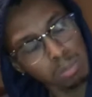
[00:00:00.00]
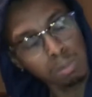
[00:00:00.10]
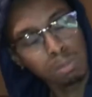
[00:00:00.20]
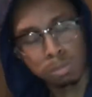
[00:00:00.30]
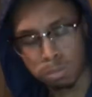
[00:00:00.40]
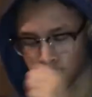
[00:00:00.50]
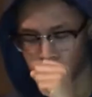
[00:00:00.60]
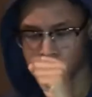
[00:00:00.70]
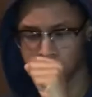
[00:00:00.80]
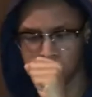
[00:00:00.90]
you know?
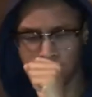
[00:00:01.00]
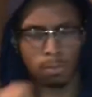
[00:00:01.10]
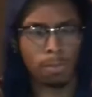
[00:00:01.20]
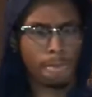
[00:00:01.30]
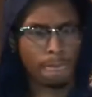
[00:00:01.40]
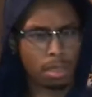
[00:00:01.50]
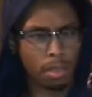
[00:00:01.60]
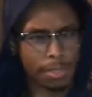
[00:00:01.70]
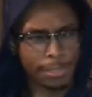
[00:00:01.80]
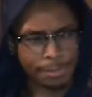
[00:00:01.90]

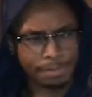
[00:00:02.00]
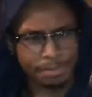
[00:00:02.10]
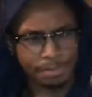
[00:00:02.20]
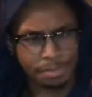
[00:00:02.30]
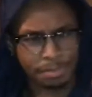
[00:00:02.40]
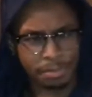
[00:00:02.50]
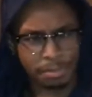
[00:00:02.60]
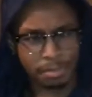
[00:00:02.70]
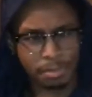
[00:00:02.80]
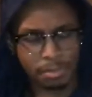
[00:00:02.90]
Deepest insecurities.
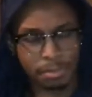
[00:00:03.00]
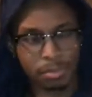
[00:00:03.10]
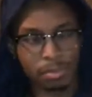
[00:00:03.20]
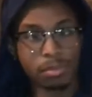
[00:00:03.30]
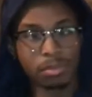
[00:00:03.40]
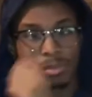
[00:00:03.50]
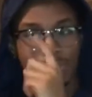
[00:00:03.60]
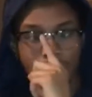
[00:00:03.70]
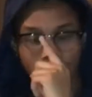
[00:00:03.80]
Listen. I